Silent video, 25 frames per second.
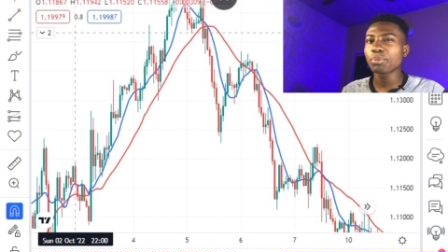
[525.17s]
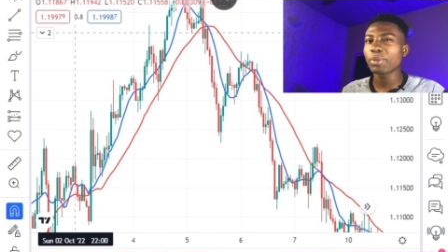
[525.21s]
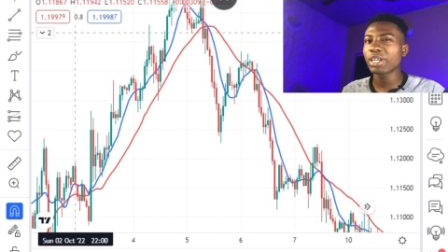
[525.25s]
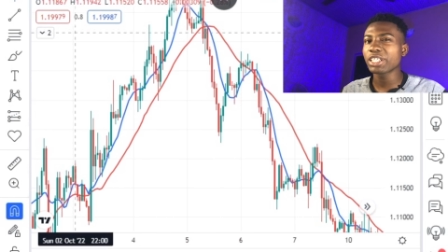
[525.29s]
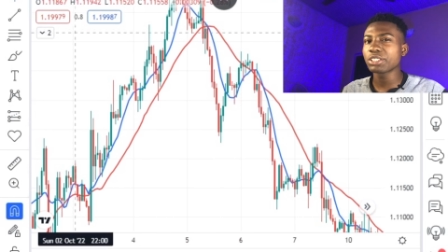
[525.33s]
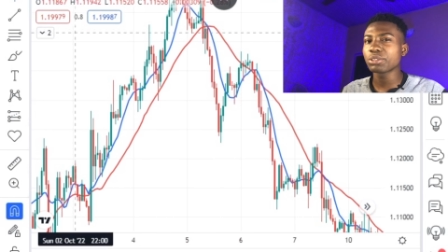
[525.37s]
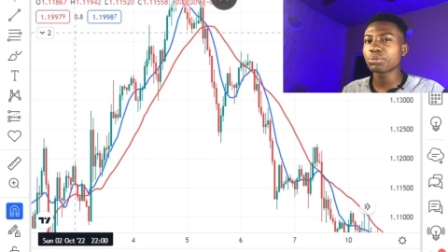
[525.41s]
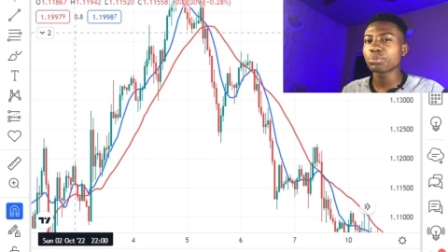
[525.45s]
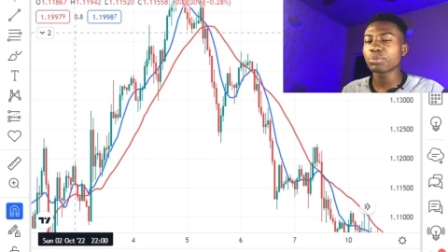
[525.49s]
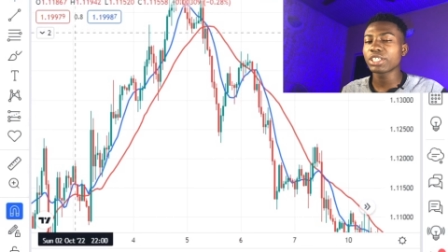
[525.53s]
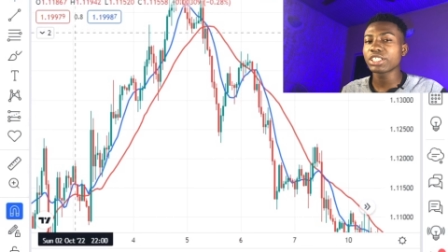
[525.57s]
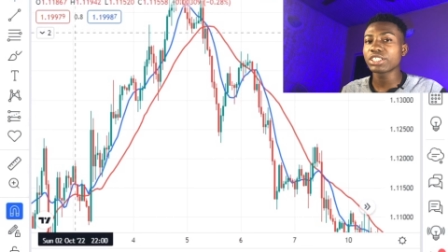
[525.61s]

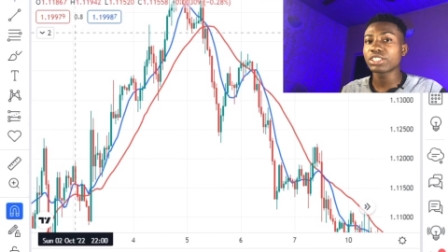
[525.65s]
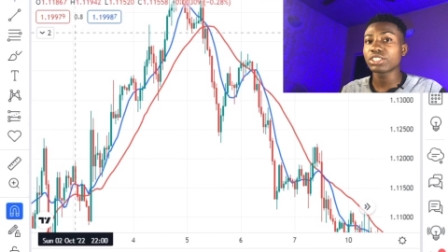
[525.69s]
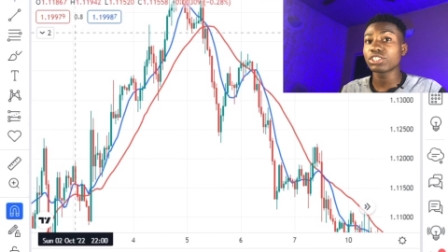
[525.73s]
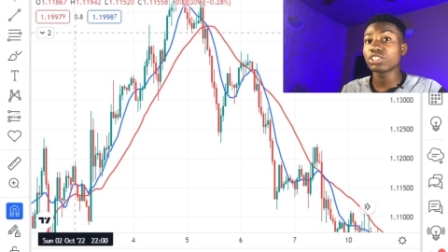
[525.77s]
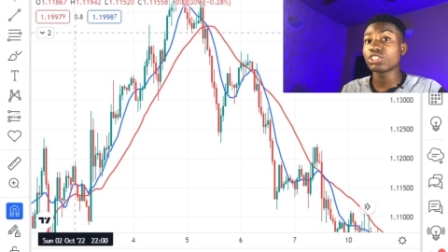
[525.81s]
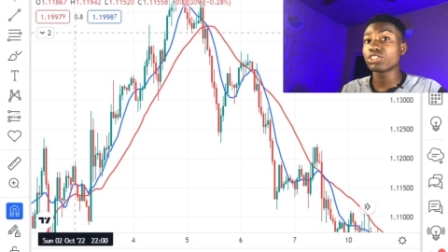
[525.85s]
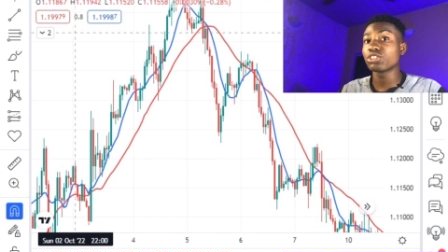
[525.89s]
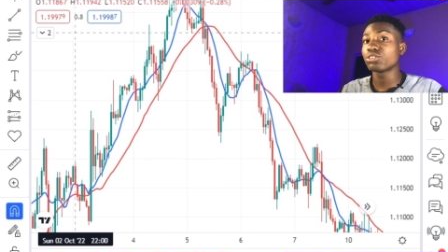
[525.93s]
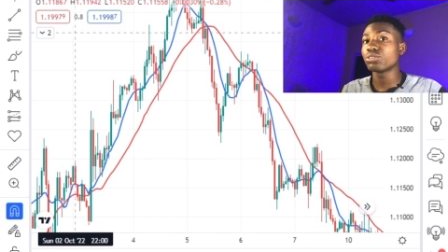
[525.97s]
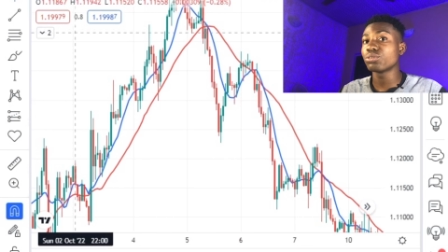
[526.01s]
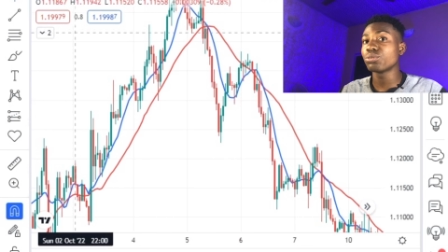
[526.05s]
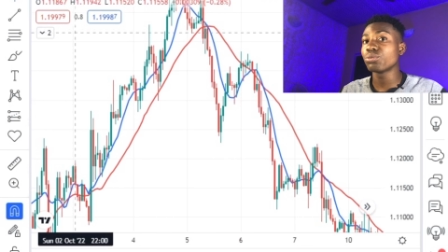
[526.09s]
management
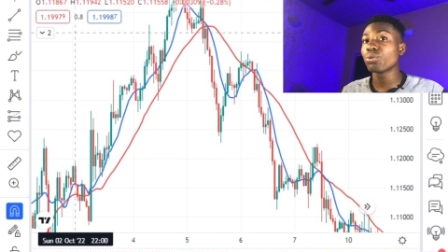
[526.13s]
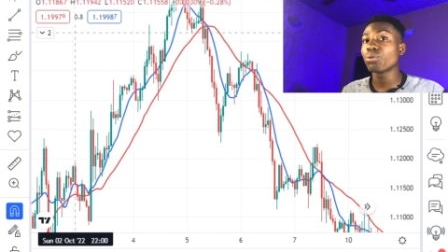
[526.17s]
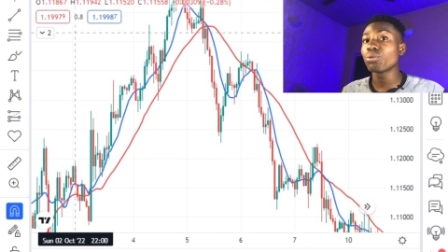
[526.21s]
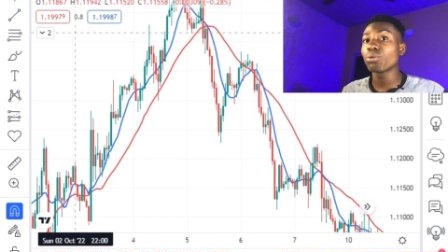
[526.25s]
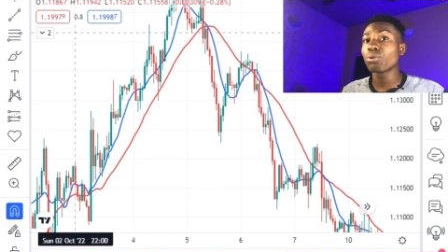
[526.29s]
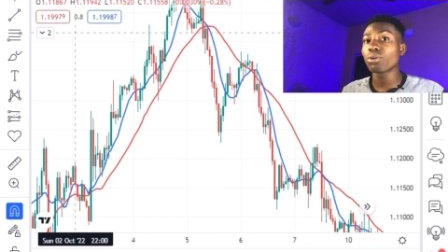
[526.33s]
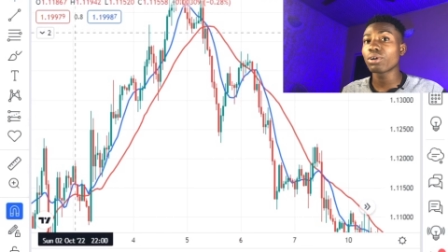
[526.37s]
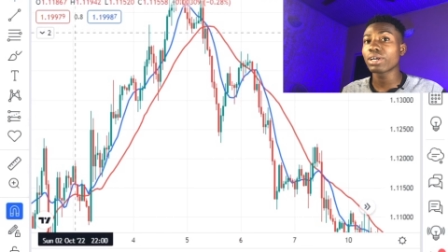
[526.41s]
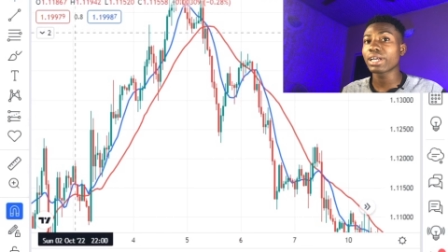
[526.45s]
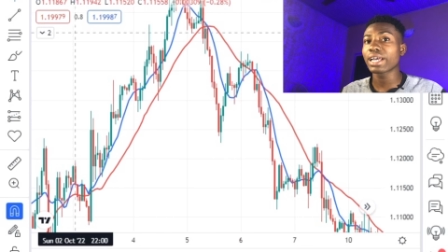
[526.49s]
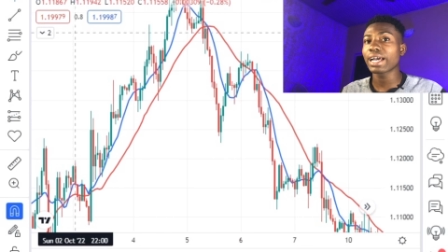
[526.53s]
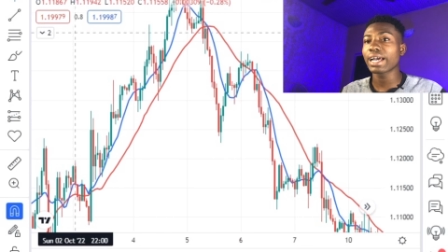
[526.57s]
is no
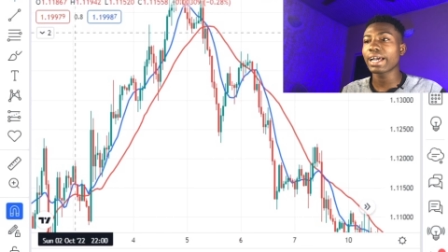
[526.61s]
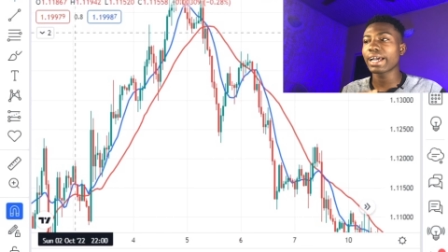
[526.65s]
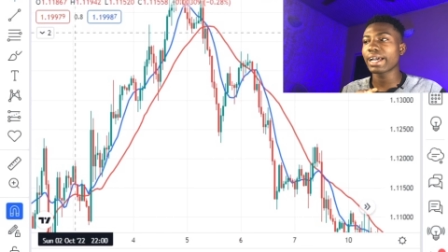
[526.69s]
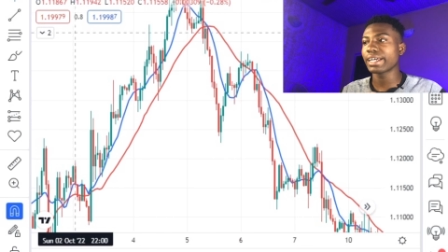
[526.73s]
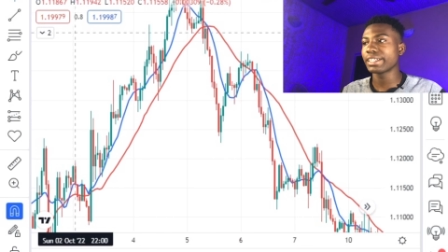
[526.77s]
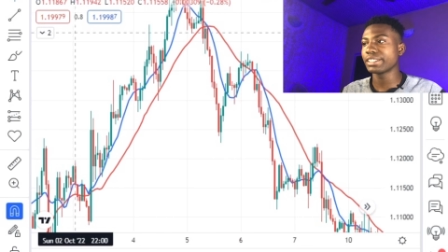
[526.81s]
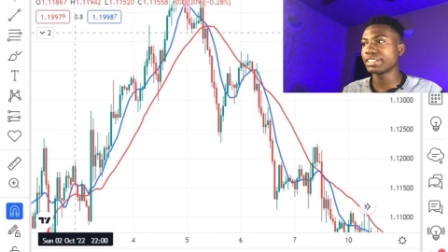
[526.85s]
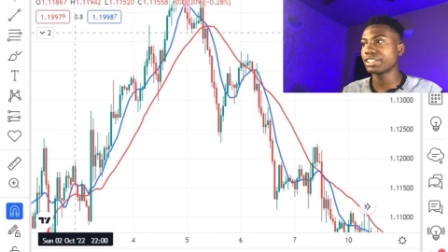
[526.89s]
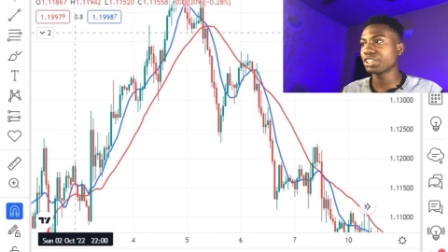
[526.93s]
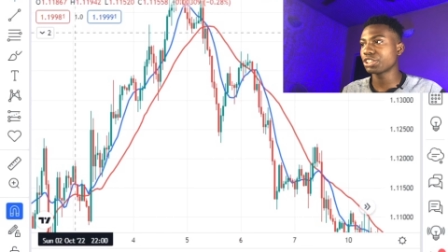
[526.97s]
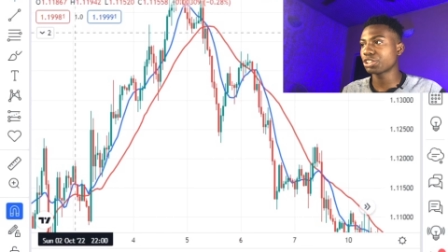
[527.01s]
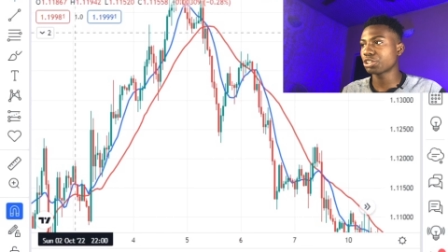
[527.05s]
longer
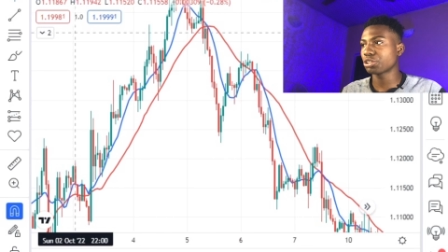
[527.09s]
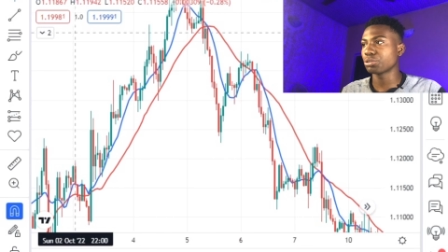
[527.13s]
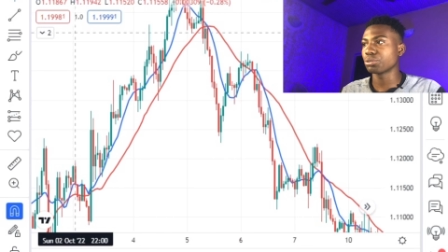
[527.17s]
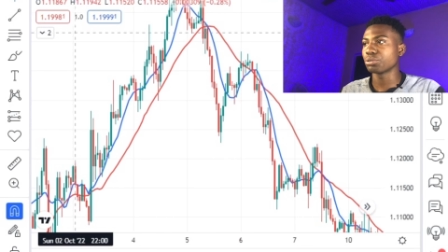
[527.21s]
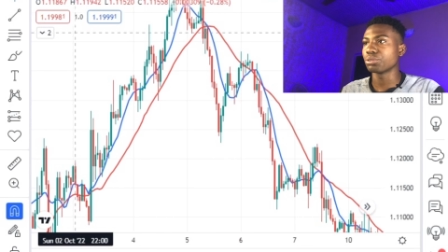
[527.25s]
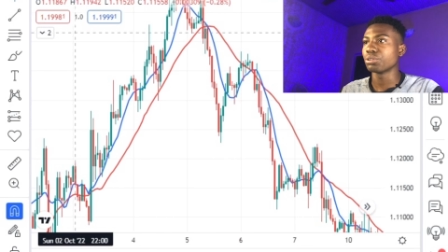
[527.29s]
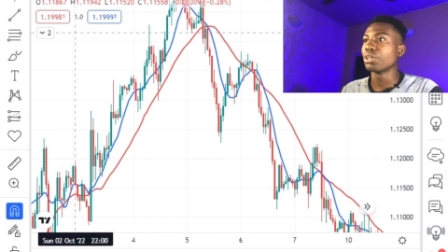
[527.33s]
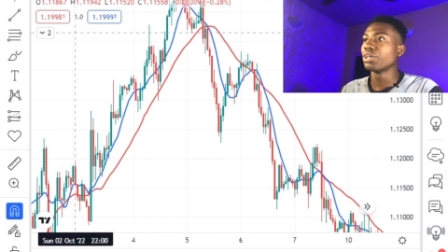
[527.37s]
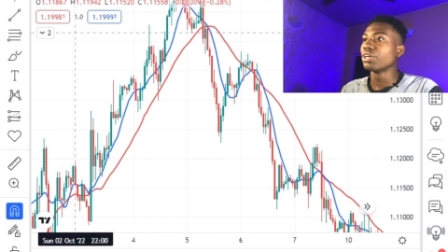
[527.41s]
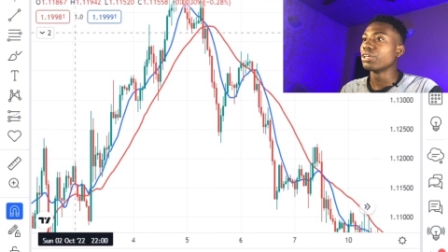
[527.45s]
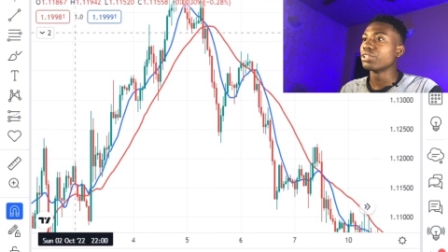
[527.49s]
an issue.